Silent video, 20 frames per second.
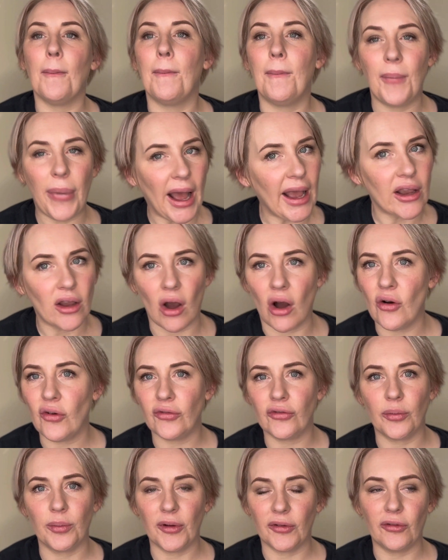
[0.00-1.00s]
back
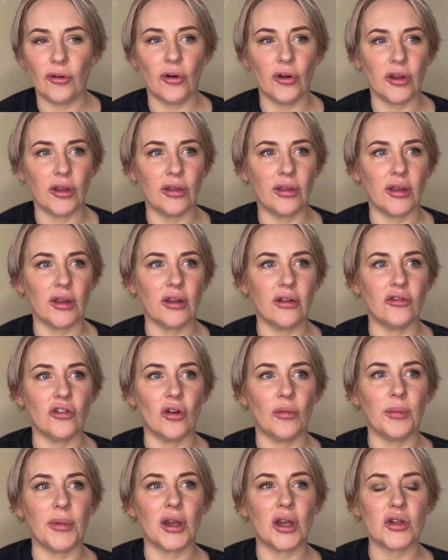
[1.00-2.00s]
off before you think you've
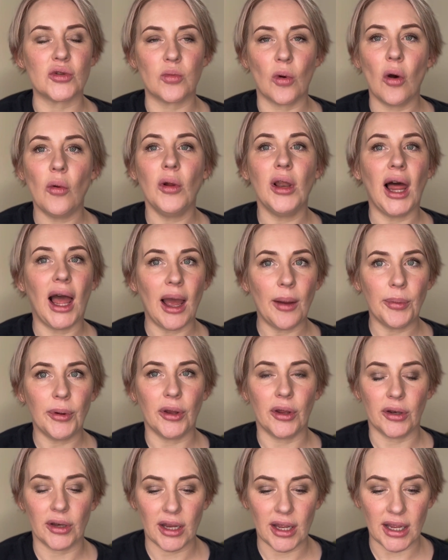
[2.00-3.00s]
done, because what will
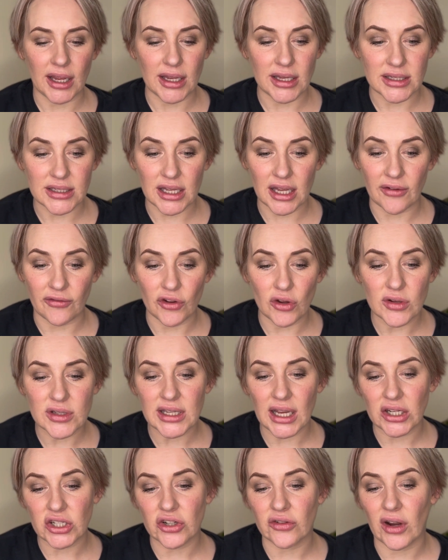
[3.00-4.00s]
happen is if you
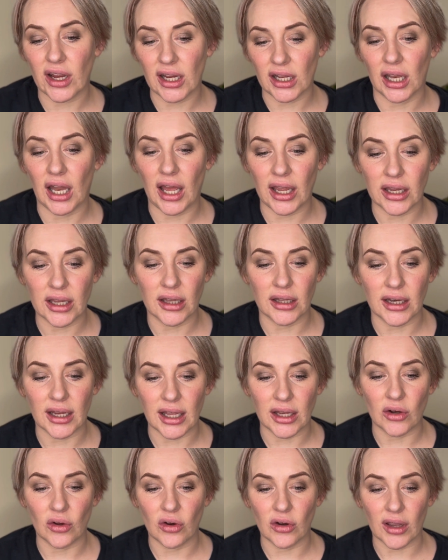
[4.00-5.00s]
saturate like an
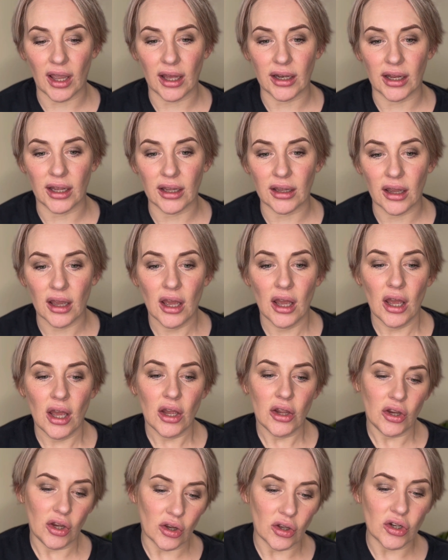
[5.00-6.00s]
inorganic,
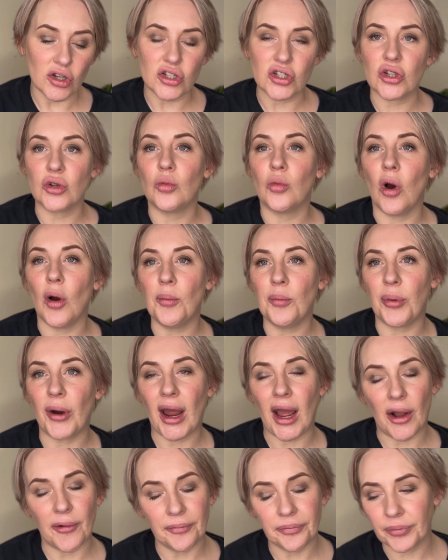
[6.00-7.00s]
you're going to do one
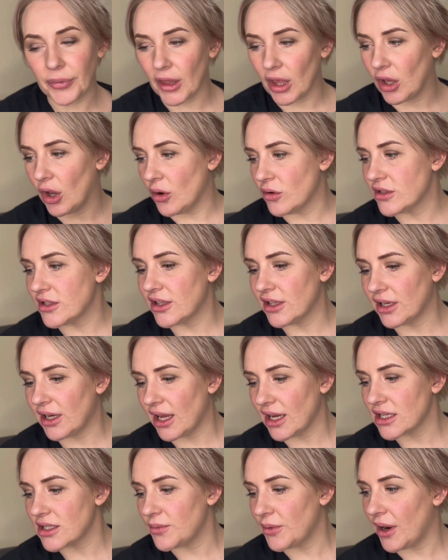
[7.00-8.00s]
brow, go to the
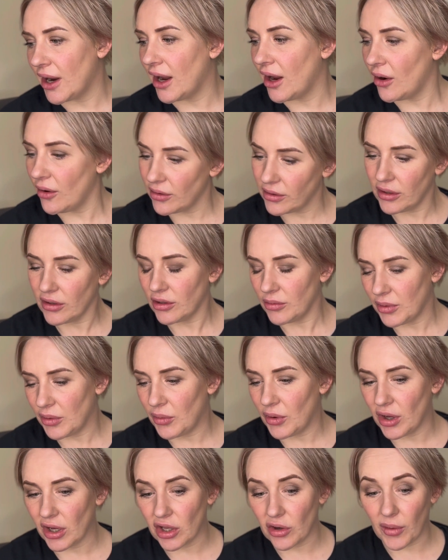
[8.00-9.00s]
next brow, and you're going to be
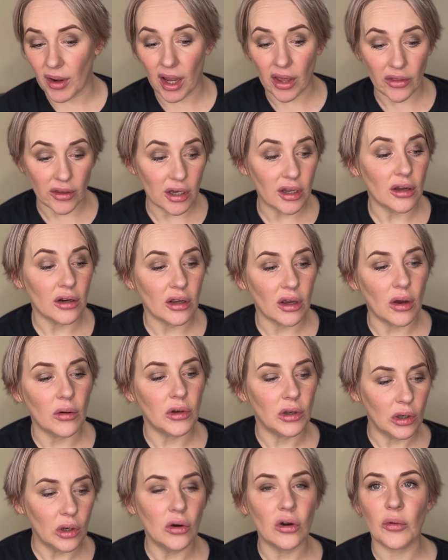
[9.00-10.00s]
working away, and then you're going to go
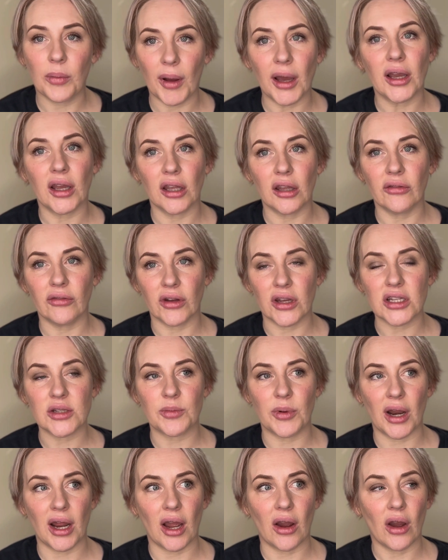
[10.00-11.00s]
and look back at your first
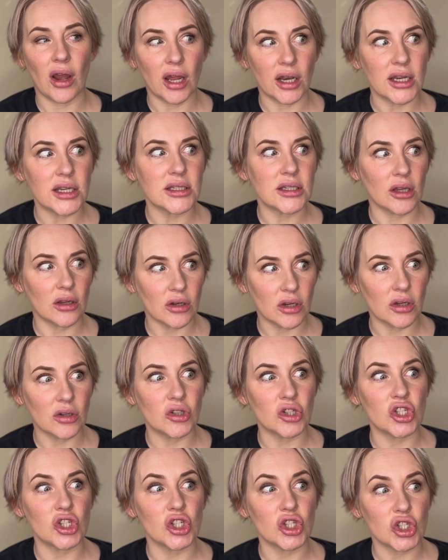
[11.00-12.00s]
brow and it's going to
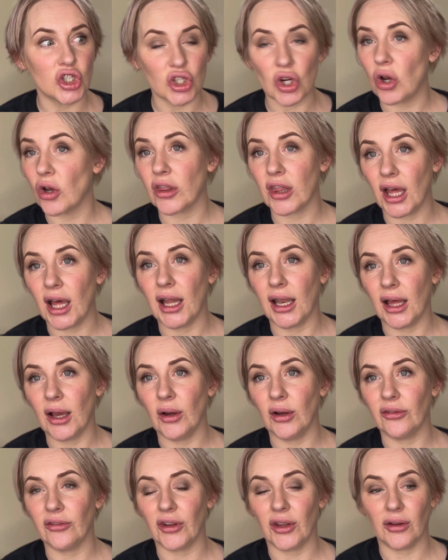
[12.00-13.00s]
shock the hell
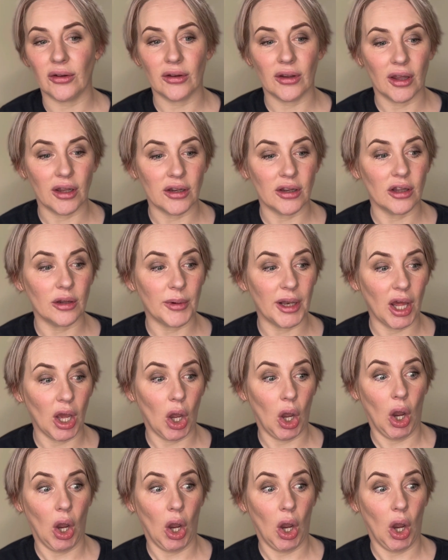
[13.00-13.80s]
out of you, and you're going to like,